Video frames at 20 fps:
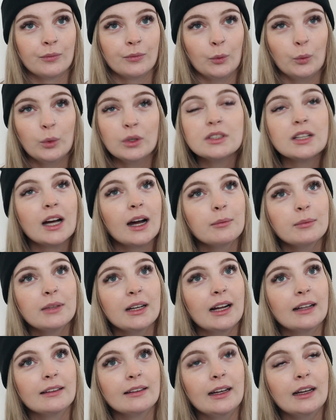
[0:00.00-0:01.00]
what time did
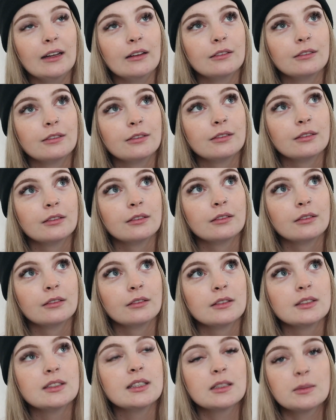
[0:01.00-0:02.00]
I leave?
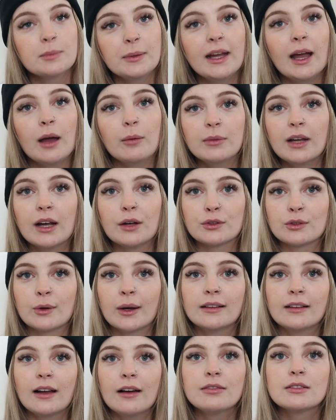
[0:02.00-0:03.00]
6 p.m. Yeah, so
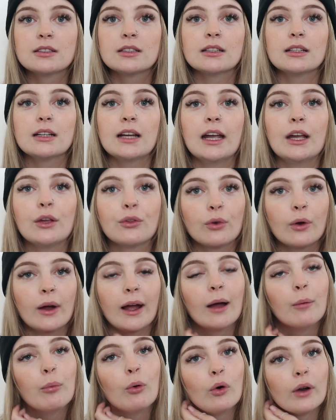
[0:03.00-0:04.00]
I left Heathrow
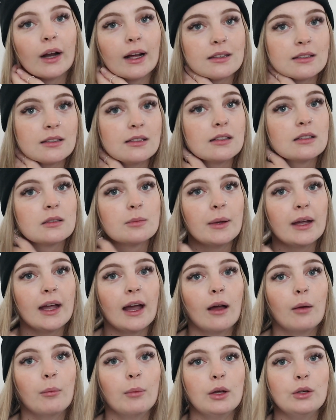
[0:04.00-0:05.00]
Airport at 6
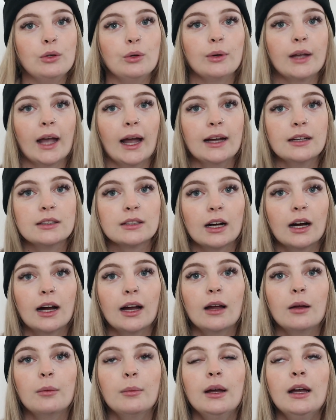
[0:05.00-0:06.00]
p.m. UK
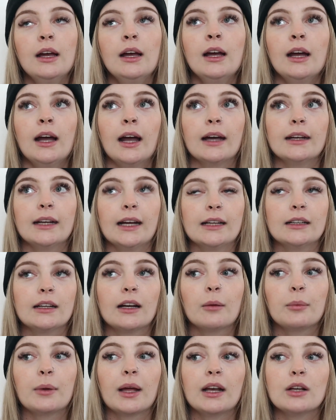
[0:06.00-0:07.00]
time, and I ended
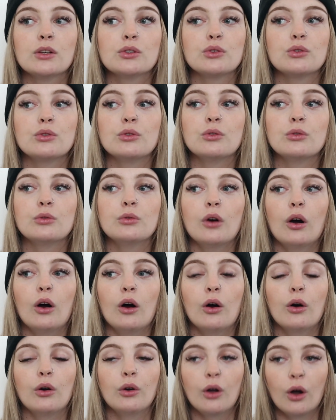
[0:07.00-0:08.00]
up getting to
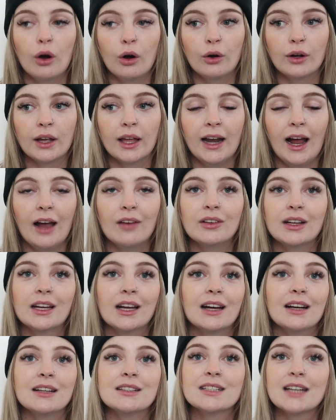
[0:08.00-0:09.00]
Hong Kong and having
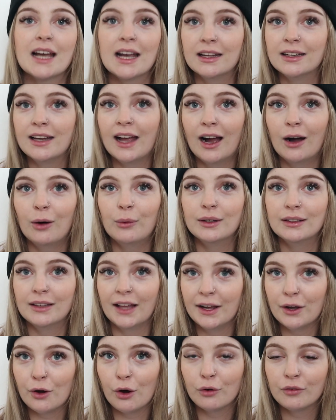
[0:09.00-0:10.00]
a 10-hour
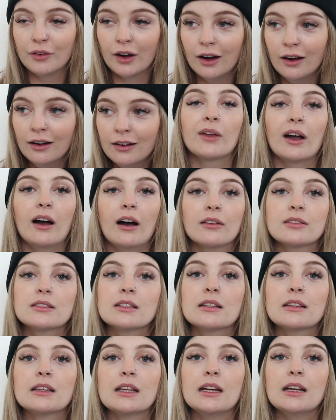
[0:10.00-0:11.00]
layover.
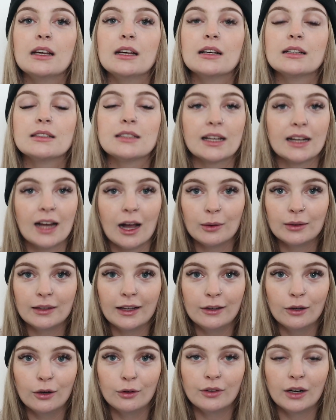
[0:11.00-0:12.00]
After the 10-hour
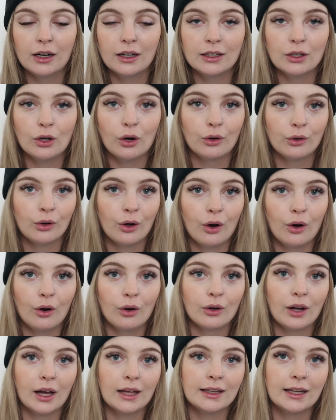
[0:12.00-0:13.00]
layover in Hong
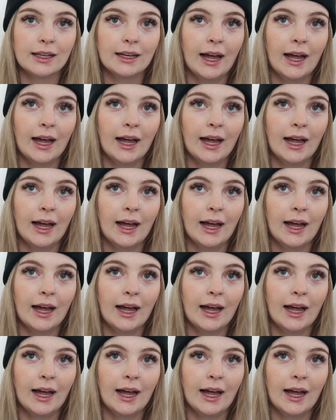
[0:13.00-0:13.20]
Kong, I then